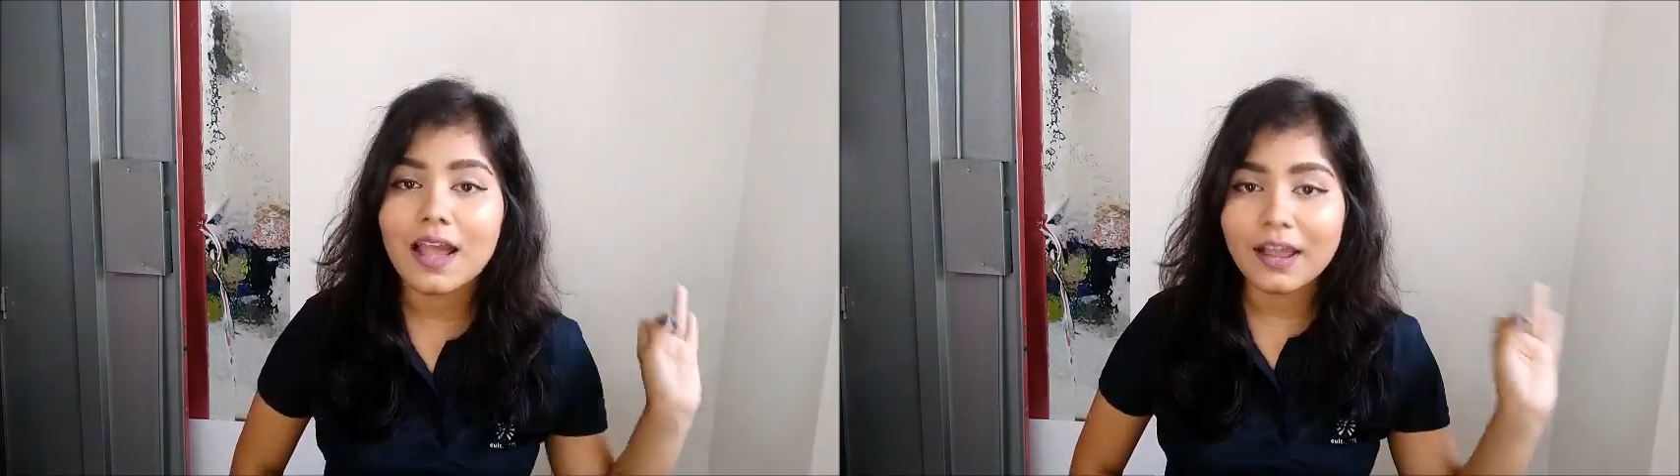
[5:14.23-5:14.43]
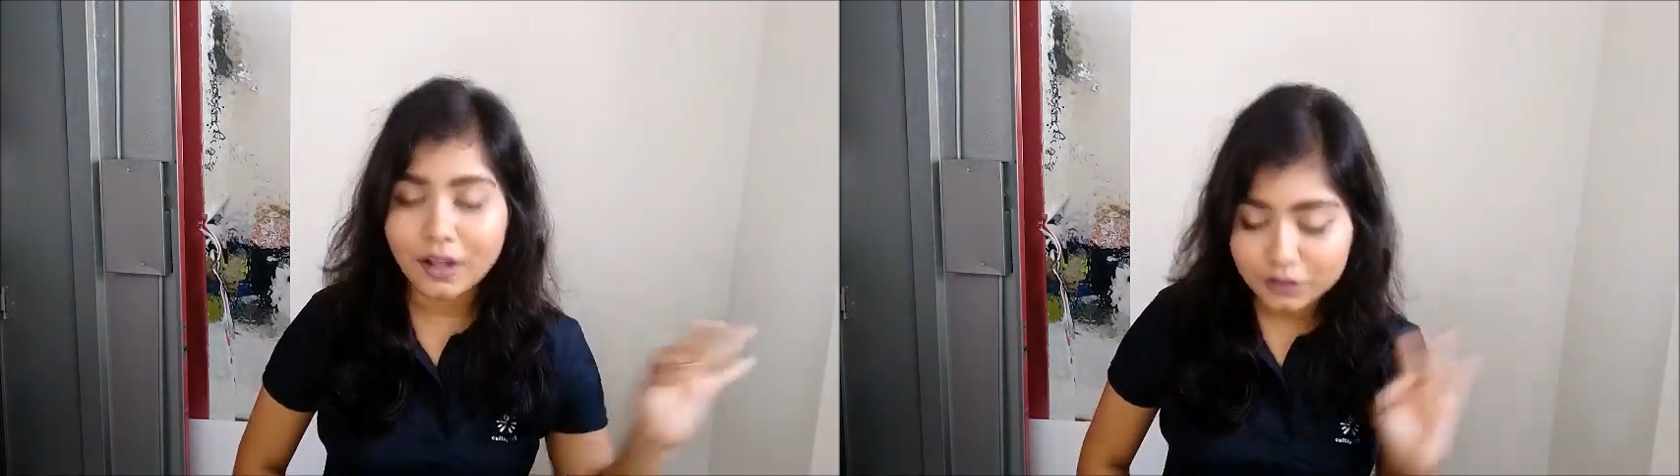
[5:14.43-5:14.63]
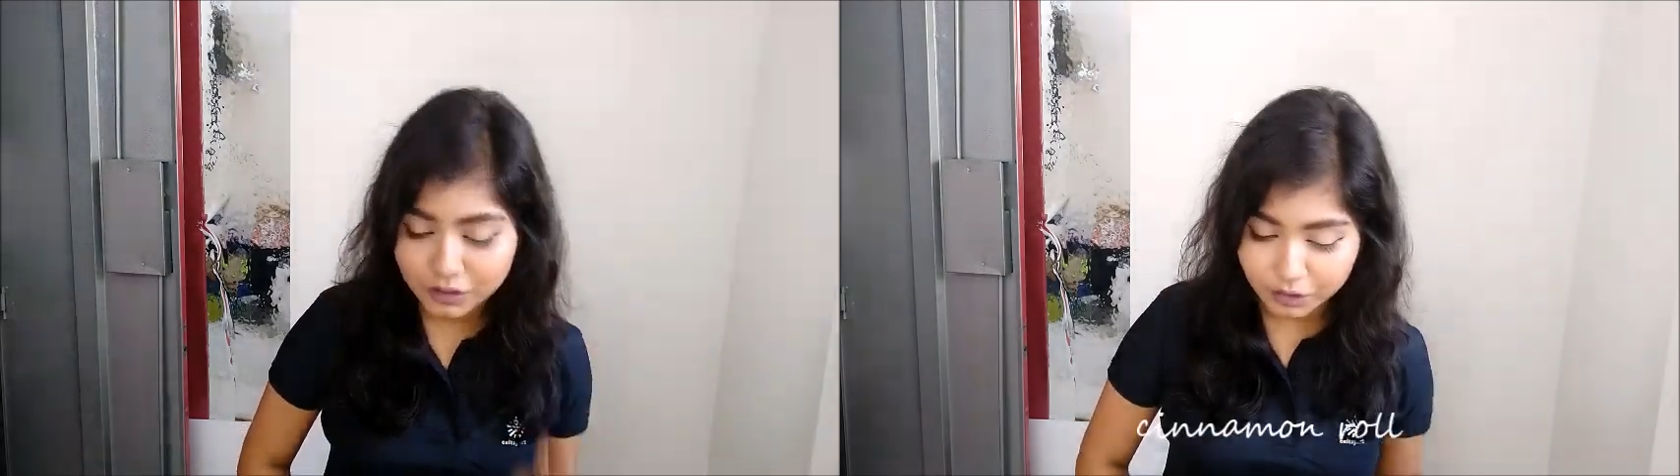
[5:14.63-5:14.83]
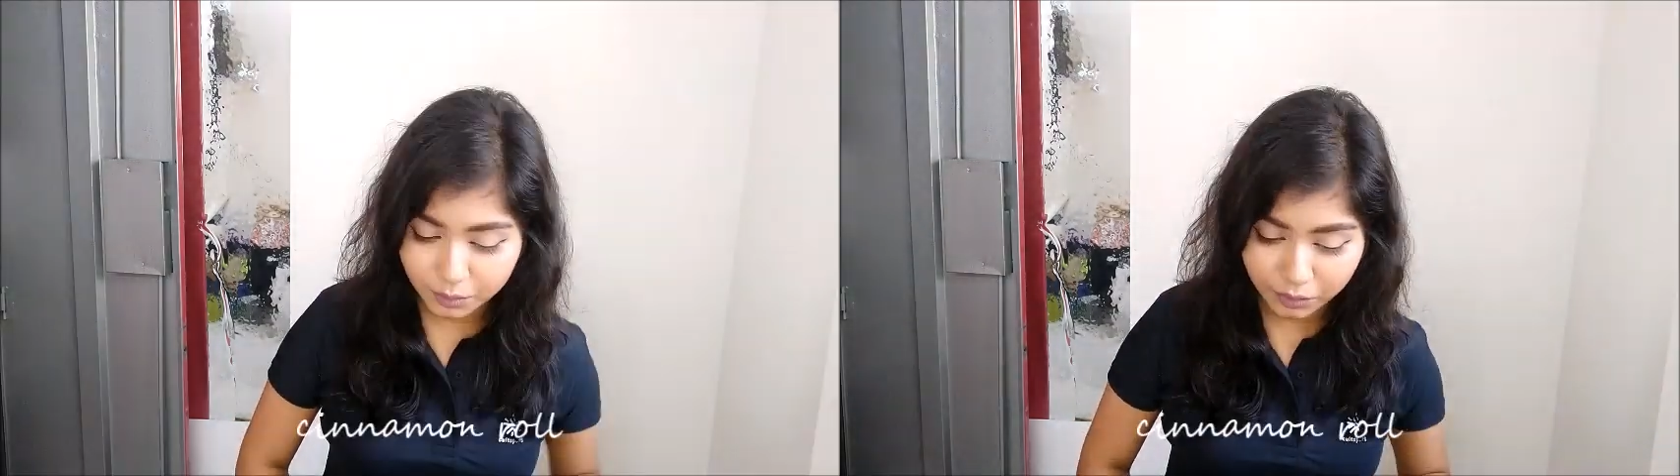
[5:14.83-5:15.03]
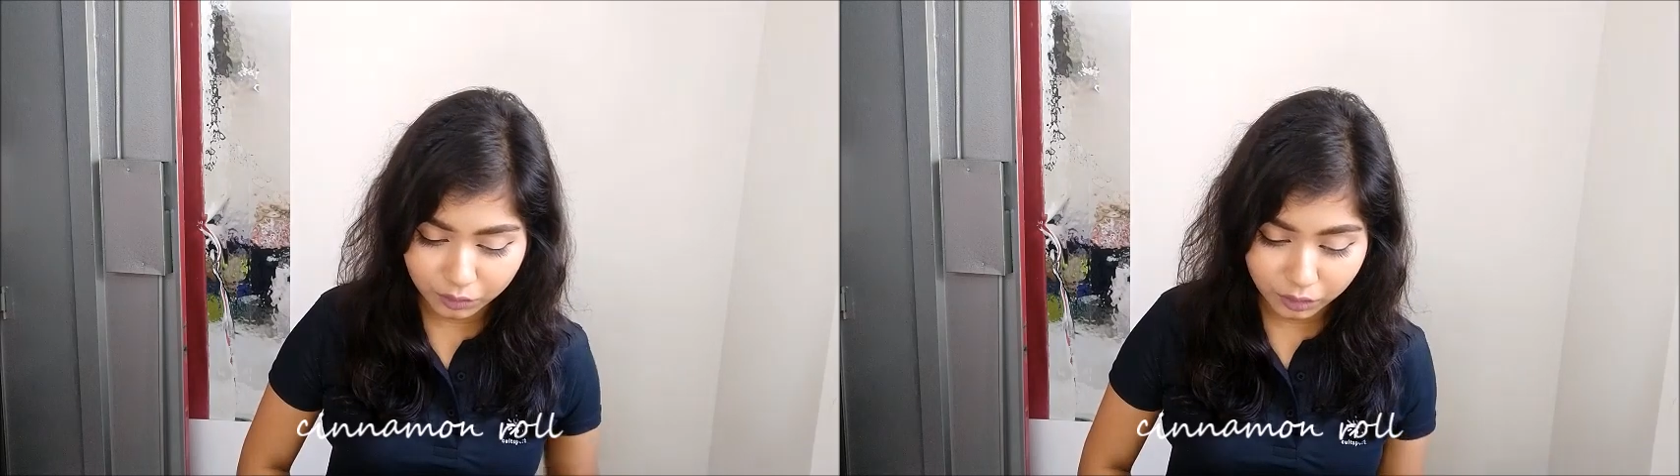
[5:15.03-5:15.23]
another
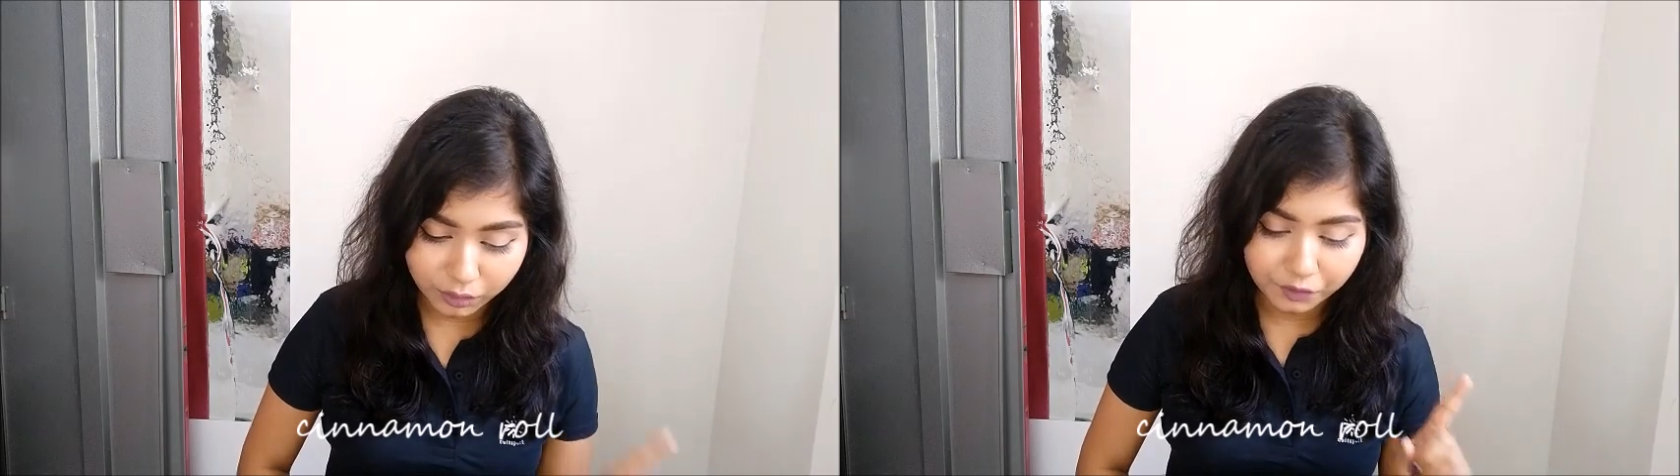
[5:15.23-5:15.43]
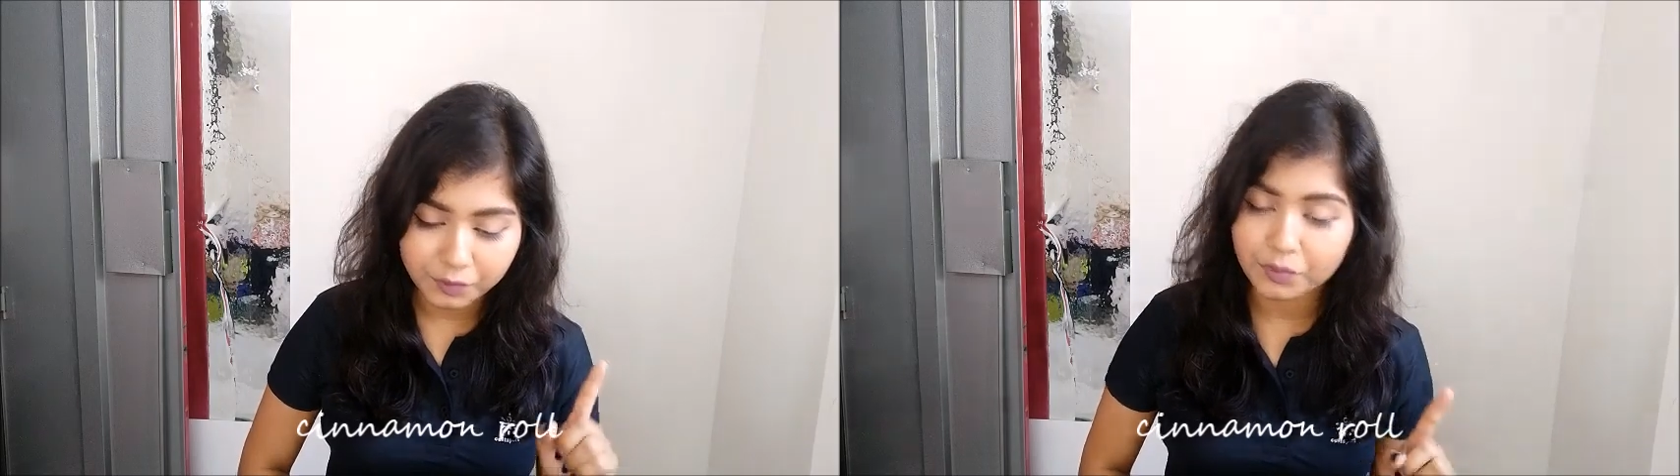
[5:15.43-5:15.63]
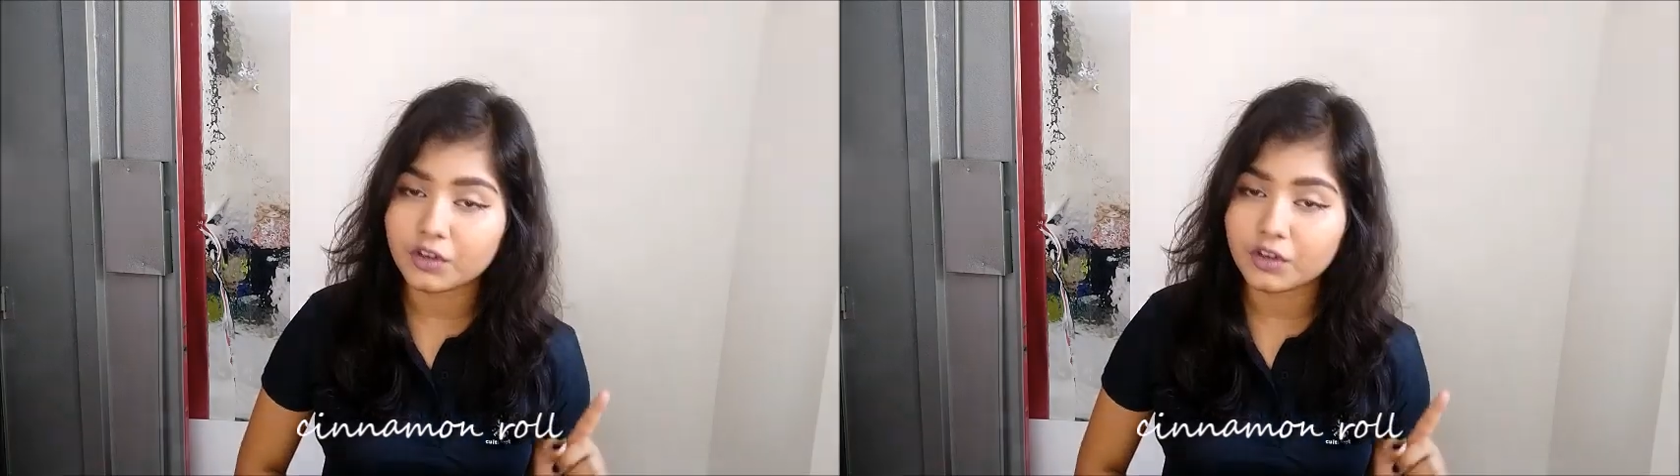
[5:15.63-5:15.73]
cinnamon roll from